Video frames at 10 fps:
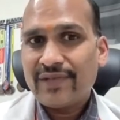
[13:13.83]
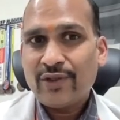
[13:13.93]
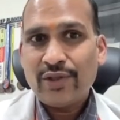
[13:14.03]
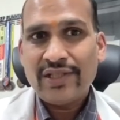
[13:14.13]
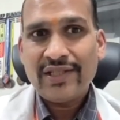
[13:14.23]

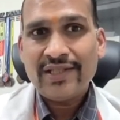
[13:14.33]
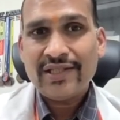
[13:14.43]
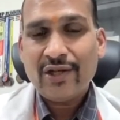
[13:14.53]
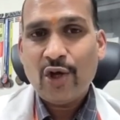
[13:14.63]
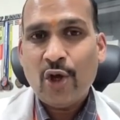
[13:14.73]
So this
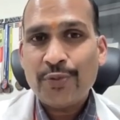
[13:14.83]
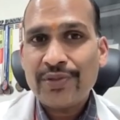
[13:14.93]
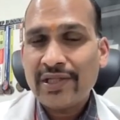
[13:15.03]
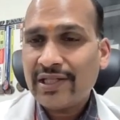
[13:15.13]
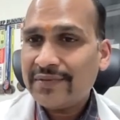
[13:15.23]
is
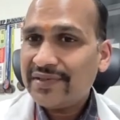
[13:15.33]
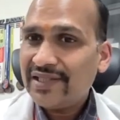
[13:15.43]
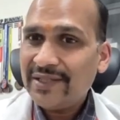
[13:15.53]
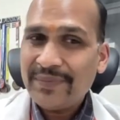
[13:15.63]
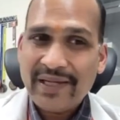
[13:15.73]
obstructive
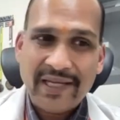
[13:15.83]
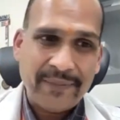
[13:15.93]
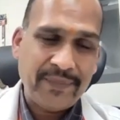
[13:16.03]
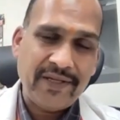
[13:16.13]
sleep apnea.